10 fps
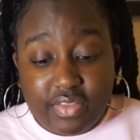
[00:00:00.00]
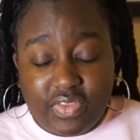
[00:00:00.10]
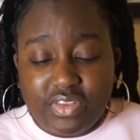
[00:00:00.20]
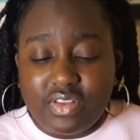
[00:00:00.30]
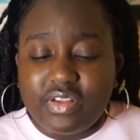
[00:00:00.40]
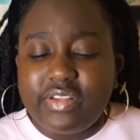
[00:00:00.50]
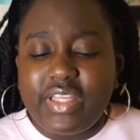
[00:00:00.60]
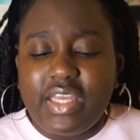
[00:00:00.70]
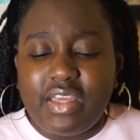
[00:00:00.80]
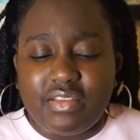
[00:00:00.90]
This
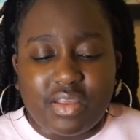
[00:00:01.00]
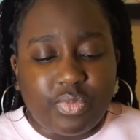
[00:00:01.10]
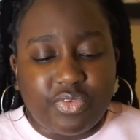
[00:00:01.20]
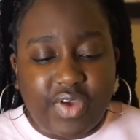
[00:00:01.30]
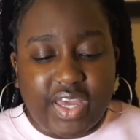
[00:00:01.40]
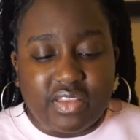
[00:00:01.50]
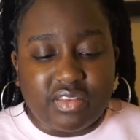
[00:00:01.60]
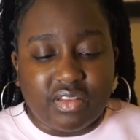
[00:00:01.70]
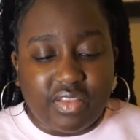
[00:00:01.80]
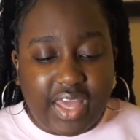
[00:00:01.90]
clearly exemplifies
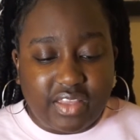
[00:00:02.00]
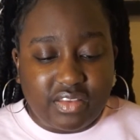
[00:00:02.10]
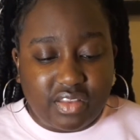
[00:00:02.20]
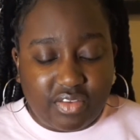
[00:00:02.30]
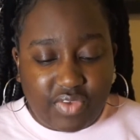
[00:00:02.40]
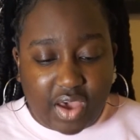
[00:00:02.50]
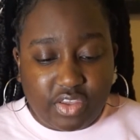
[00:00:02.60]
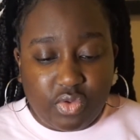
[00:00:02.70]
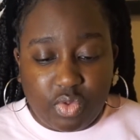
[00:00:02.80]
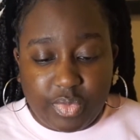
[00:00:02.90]
the less of
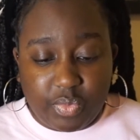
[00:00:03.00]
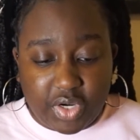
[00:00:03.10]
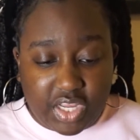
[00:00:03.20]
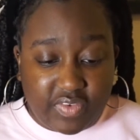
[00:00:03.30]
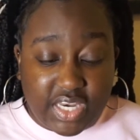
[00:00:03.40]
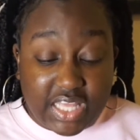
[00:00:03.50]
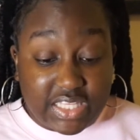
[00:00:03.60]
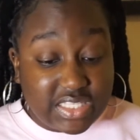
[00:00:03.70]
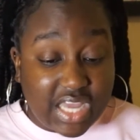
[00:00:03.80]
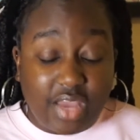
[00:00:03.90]
value women were given in
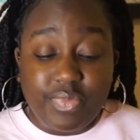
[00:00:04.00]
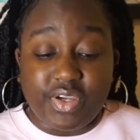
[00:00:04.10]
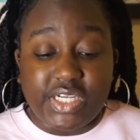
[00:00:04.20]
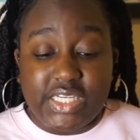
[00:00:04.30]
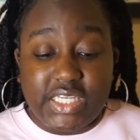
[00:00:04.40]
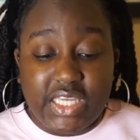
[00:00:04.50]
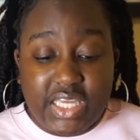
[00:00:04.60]
this time period.